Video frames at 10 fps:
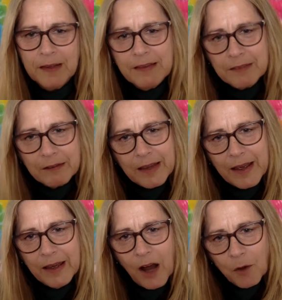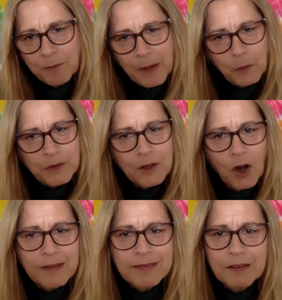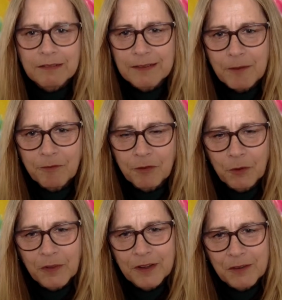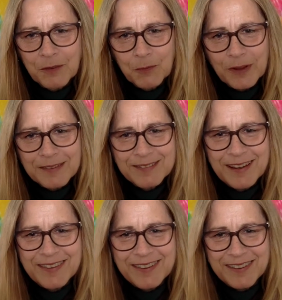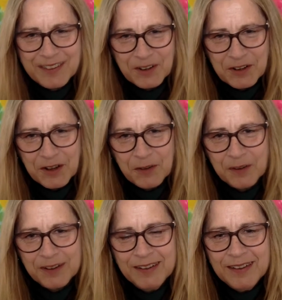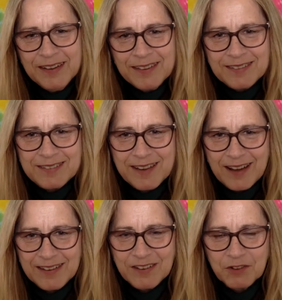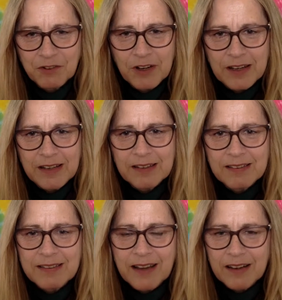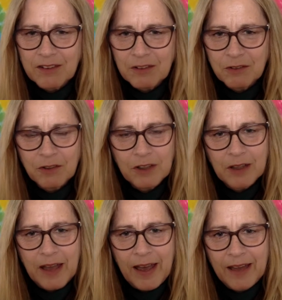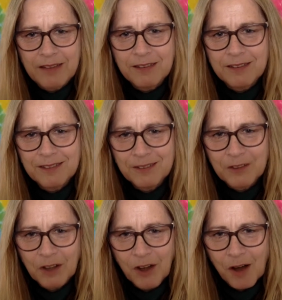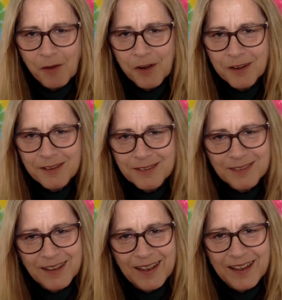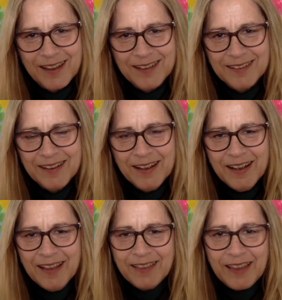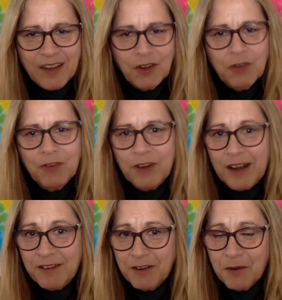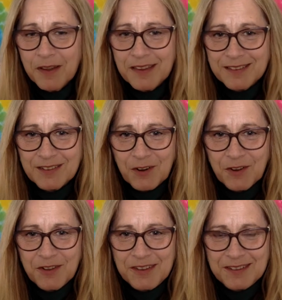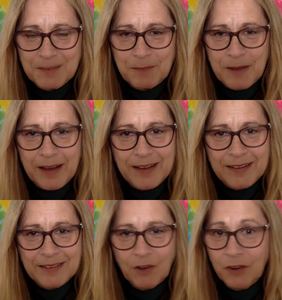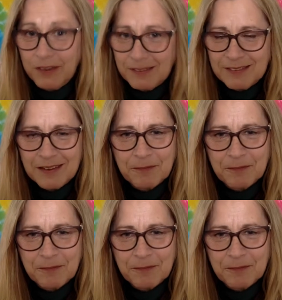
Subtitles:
So yeah, I hope that was a nice little tip for those ones out there that I know are starting to read and starting to really add to all the light workers. And thank you for everyone that's got on this page, on this